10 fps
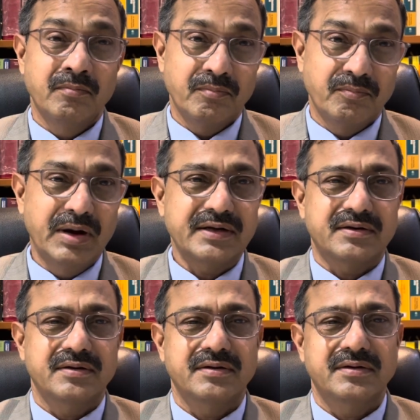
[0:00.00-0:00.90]
But
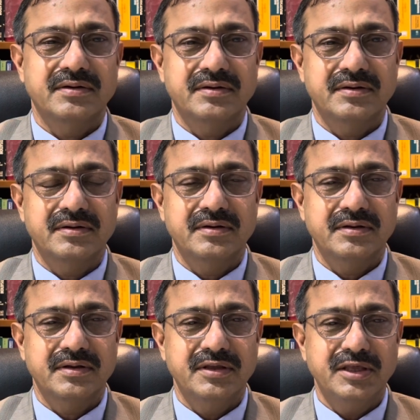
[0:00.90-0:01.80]

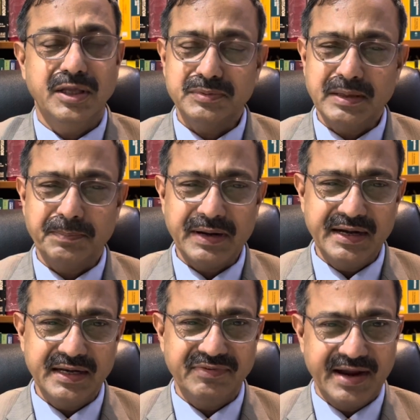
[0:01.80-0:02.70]
if the
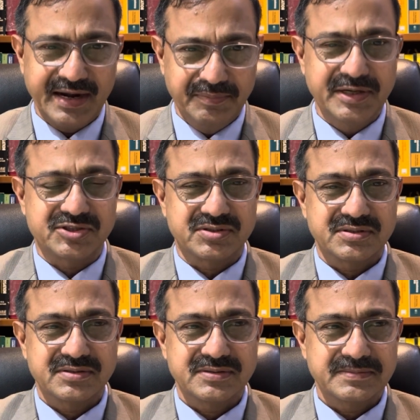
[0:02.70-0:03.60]
plaintiff admits,
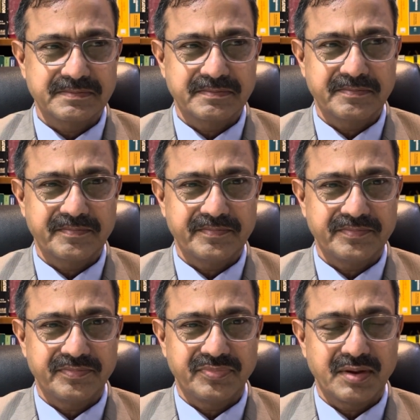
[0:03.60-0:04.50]

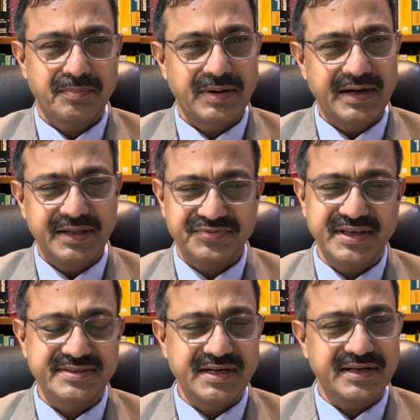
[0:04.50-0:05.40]
plaintiff
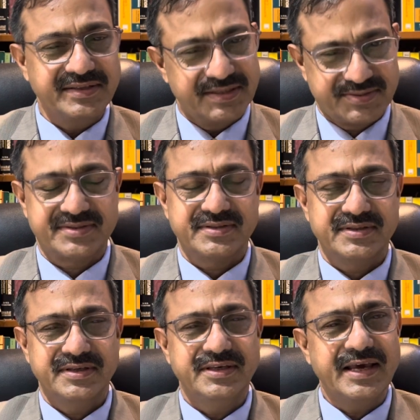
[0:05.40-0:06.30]
says that yes,
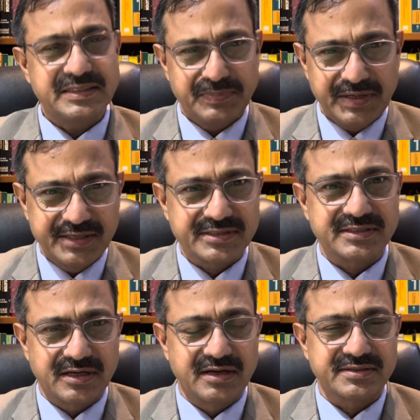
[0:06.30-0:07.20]
he has paid
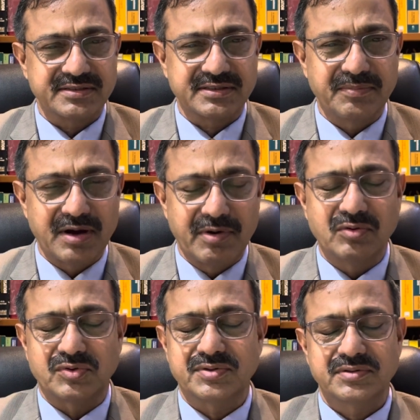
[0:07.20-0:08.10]
some
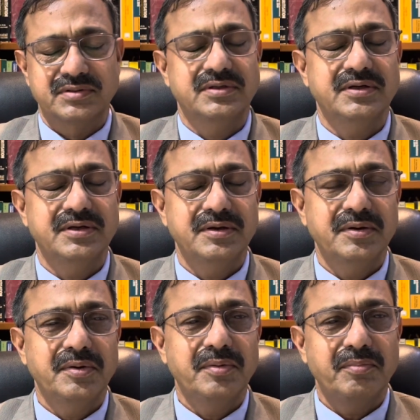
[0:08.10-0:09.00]
amount,
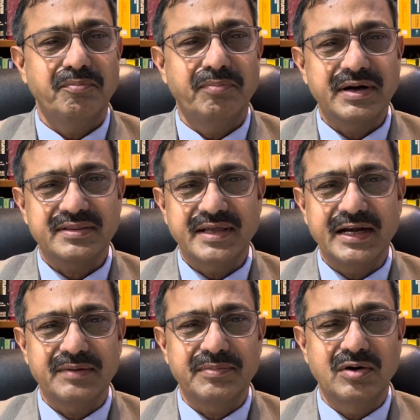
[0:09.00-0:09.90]
but
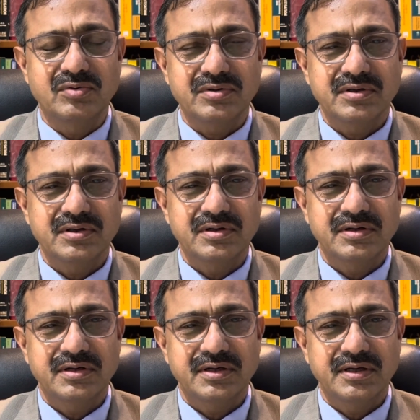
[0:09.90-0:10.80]
that amount
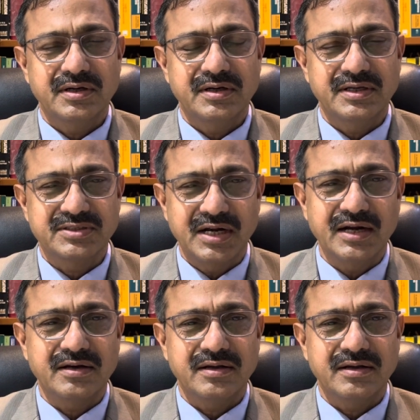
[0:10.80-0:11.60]
does not